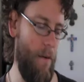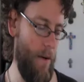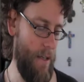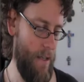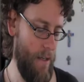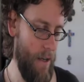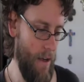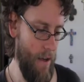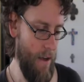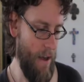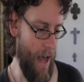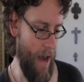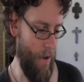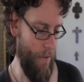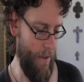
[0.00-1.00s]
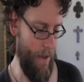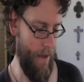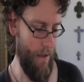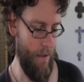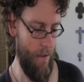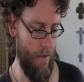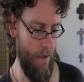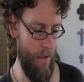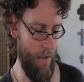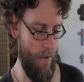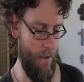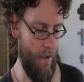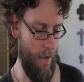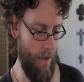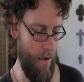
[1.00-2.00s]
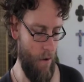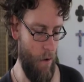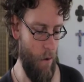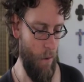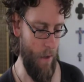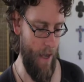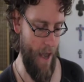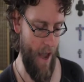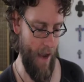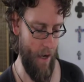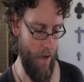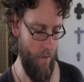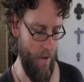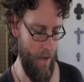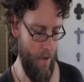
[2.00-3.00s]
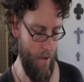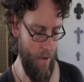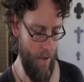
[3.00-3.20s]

which I don't think is wholly accurate,